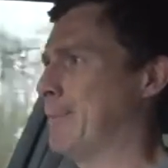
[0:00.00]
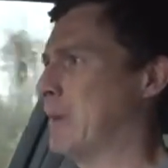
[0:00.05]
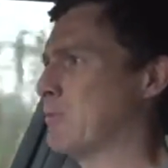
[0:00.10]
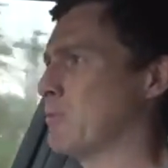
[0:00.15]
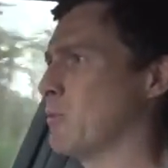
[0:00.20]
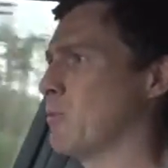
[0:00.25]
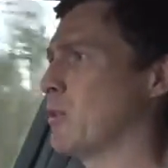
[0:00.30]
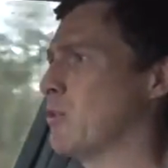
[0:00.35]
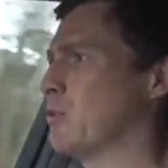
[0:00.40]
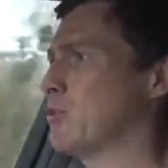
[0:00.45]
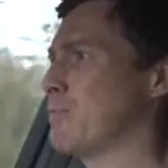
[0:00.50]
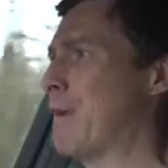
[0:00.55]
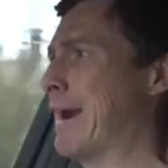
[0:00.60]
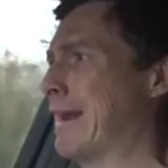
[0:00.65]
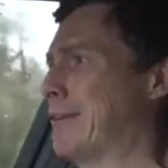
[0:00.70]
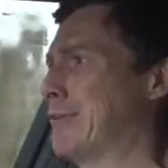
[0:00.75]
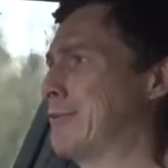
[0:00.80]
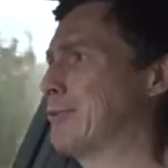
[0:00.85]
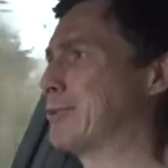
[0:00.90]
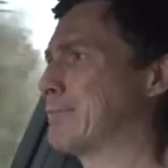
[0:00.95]
BMW's
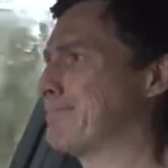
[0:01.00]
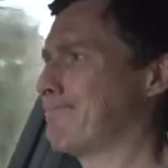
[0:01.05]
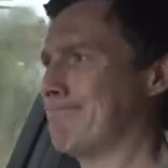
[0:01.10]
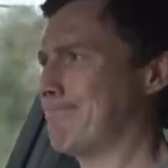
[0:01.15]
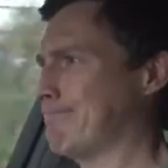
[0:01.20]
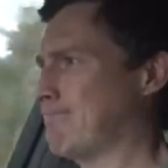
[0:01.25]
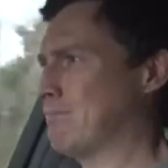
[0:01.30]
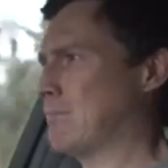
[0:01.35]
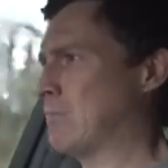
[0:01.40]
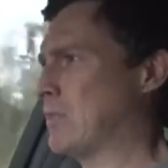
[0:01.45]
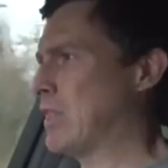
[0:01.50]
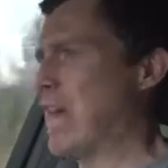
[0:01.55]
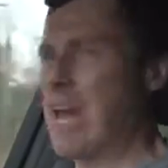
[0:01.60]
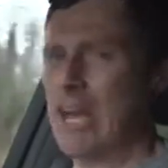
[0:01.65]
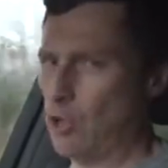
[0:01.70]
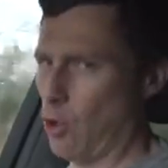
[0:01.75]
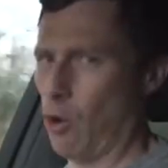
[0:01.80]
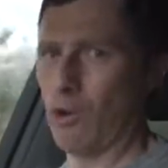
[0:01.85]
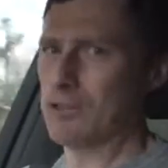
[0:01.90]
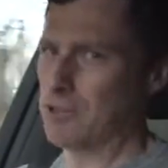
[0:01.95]
manuals,
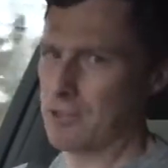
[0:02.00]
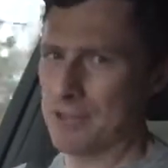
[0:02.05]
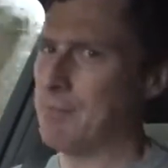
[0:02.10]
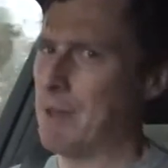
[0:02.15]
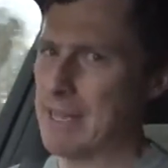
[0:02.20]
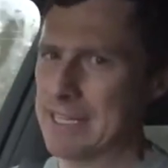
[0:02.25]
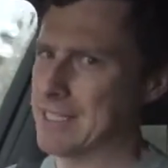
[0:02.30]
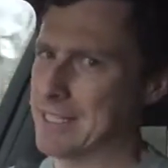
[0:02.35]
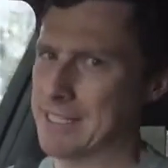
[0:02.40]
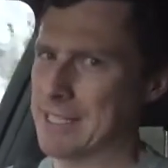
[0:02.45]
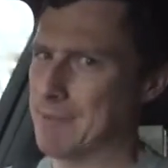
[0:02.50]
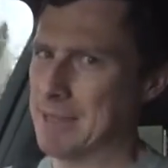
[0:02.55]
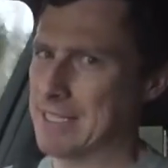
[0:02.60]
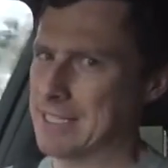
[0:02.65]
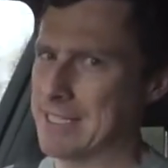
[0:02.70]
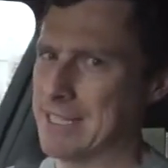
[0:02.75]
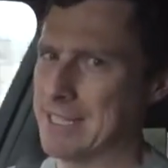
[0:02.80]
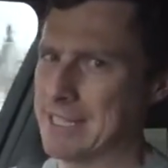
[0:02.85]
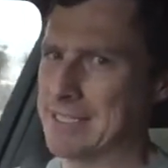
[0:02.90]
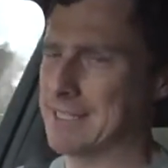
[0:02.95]
they're not the best in the
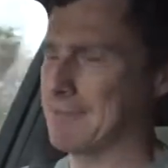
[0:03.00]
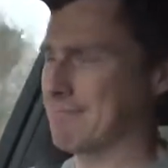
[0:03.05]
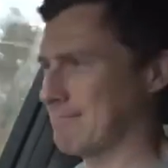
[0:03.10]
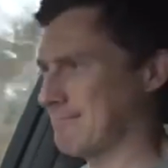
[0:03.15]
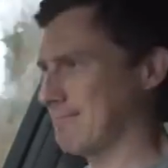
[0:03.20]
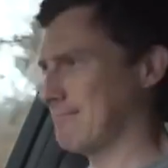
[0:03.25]
business.